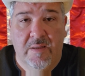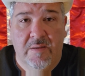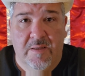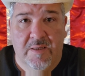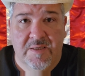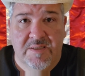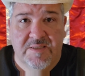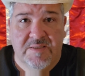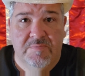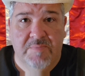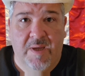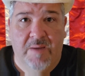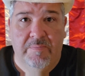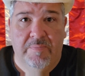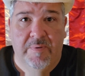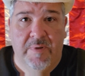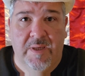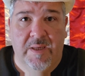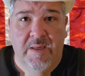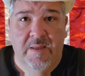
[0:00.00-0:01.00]
This may
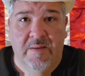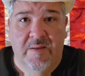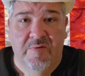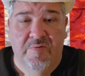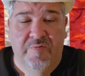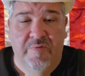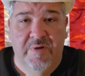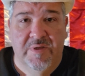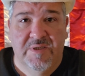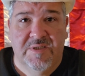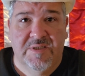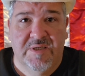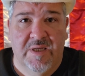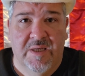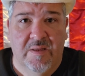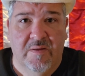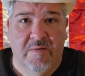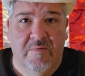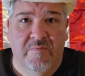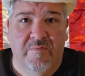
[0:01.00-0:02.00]
be different
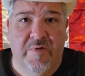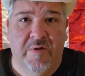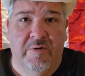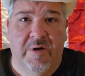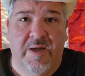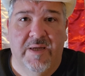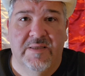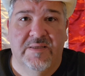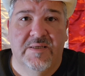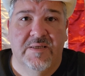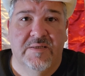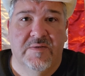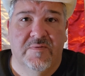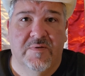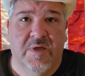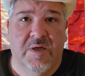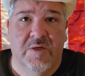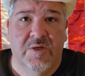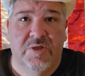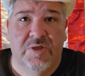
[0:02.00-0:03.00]
in varieties
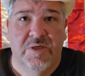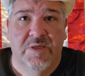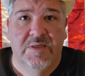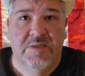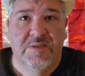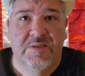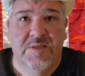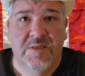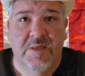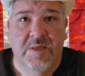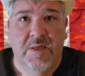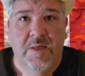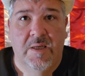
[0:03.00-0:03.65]
of countries,